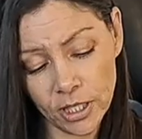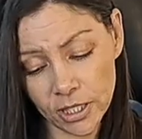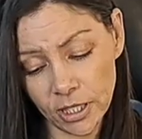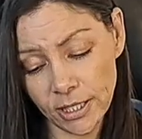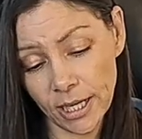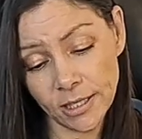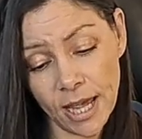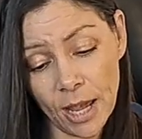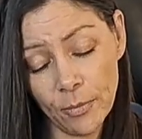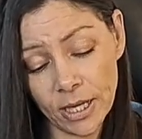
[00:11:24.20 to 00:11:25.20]
and it's going to take
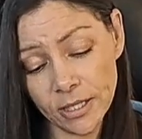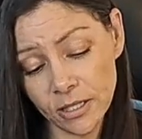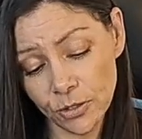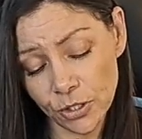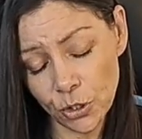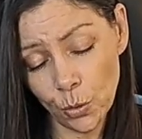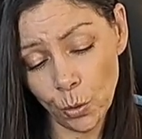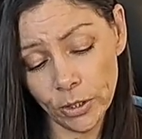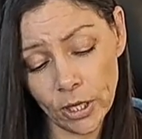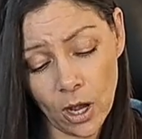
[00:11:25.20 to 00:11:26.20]
time, but I still see you
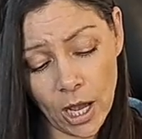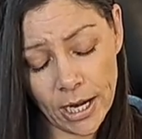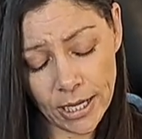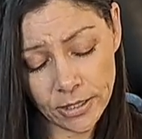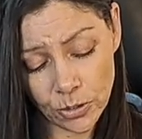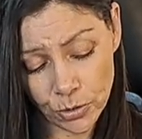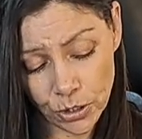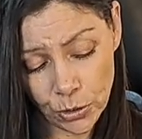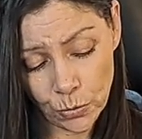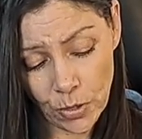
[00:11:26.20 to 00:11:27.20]
holding on. I still
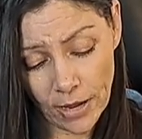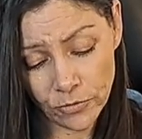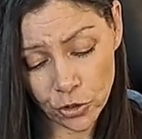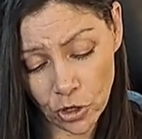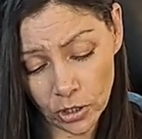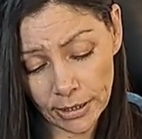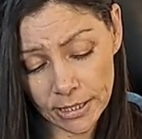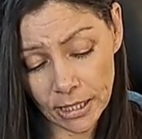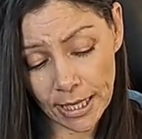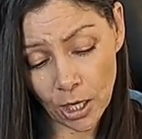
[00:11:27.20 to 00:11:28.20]
see you
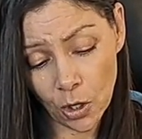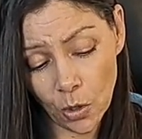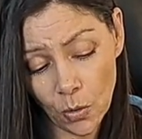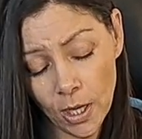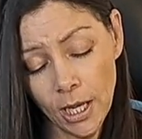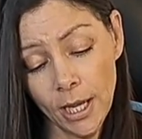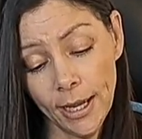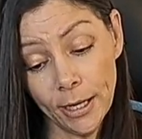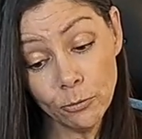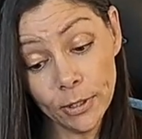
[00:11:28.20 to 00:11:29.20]
struggling to let go.
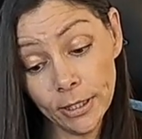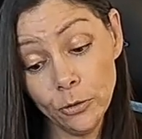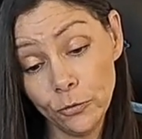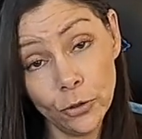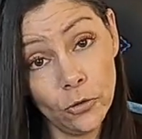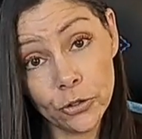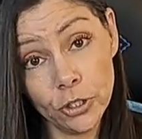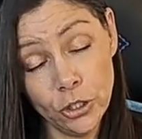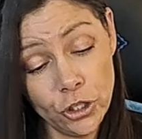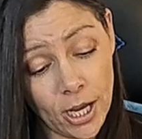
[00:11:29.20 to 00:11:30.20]
I really do feel there's
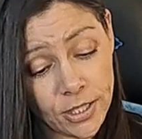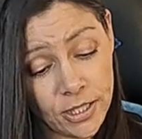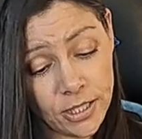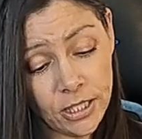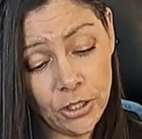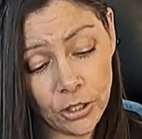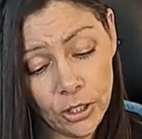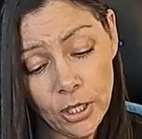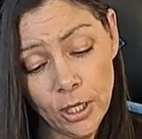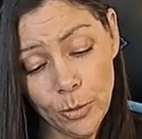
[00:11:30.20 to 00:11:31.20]
an injustice
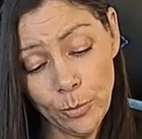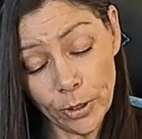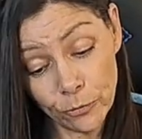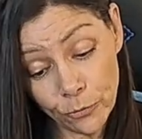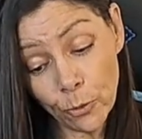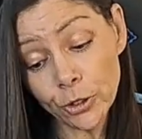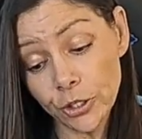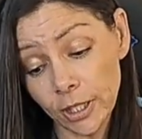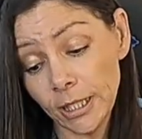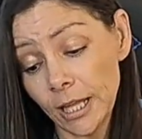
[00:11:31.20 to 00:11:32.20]
here. But
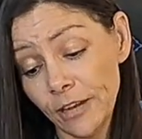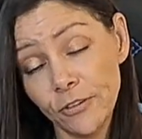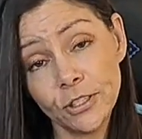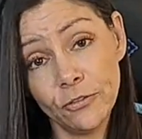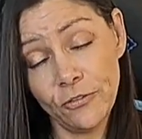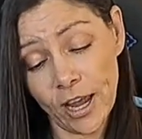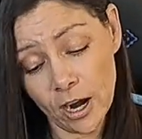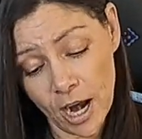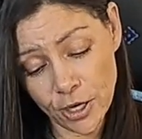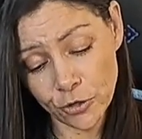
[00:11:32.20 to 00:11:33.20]
unfortunately, life isn't
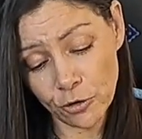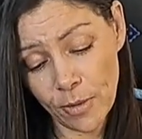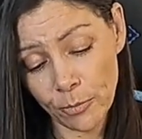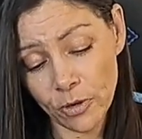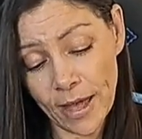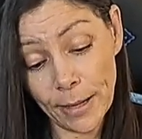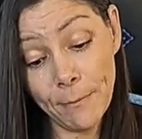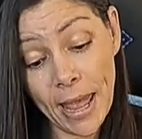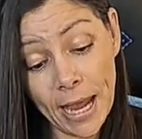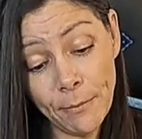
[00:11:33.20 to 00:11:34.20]
fair. And just remember that
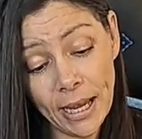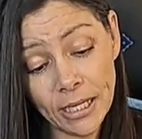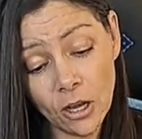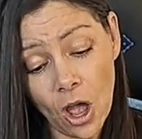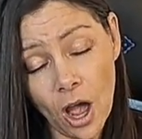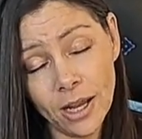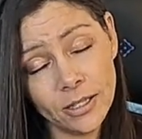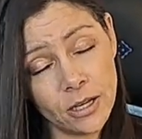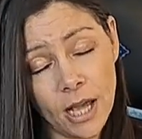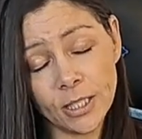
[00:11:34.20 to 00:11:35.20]
in man-made law
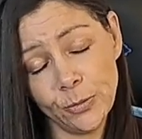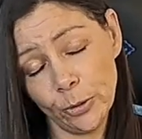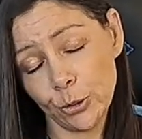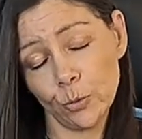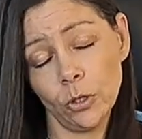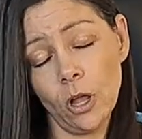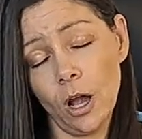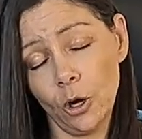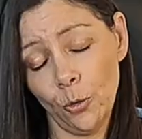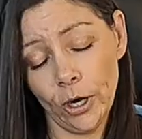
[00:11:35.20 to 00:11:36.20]
is not spiritual
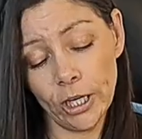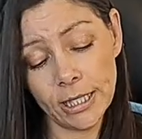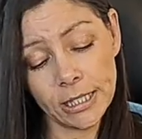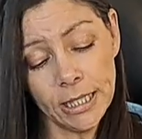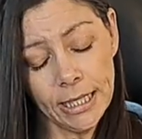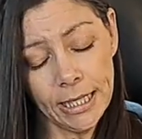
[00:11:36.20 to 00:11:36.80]
law, Aquarius.